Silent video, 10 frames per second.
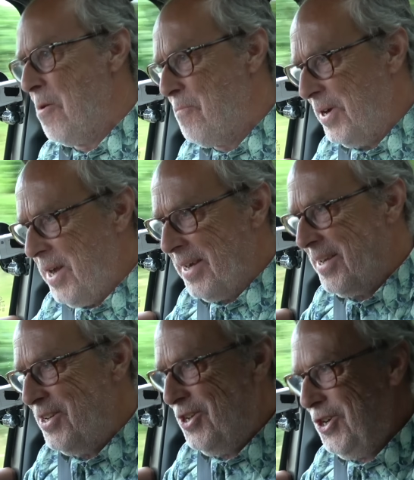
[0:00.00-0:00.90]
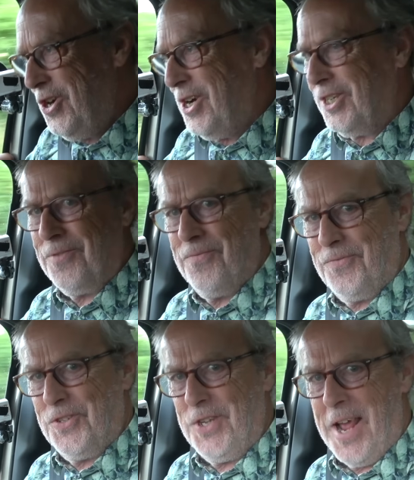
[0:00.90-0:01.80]
But I can just
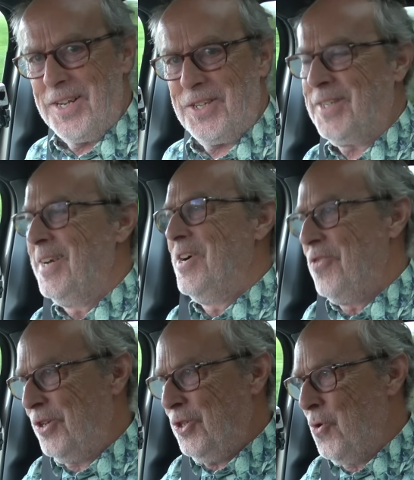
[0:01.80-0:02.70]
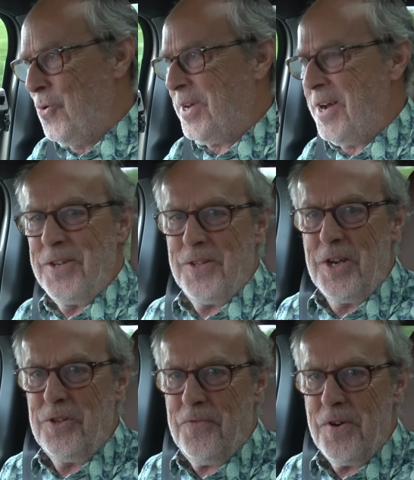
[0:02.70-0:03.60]
sense the torque going to
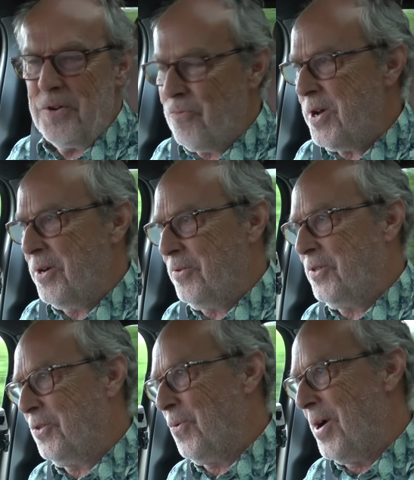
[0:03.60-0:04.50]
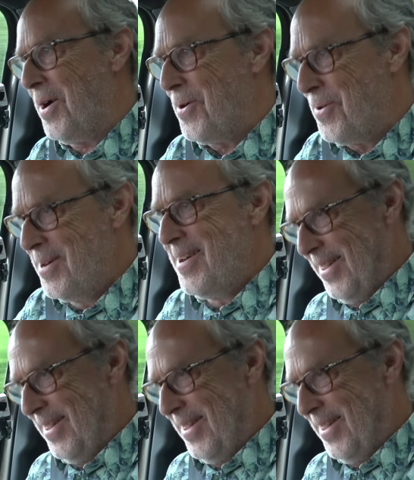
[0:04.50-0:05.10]
those front wheels as well.